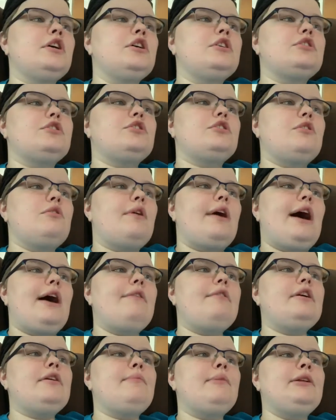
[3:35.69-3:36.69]
So I
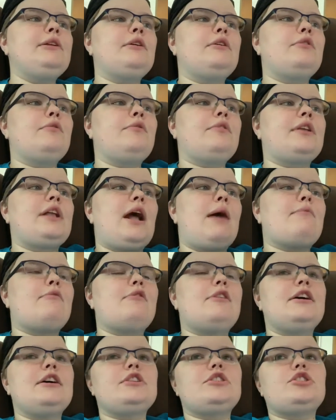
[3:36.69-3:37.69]
recommend going with an Apple
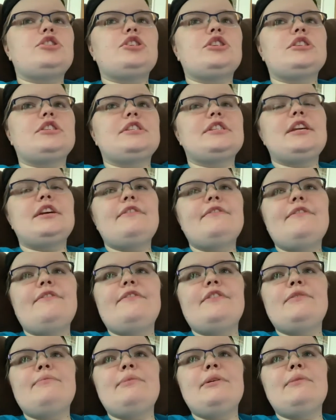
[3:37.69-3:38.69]
Watch instead of a
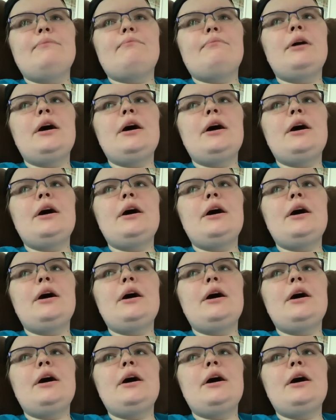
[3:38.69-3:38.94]
Fitbit,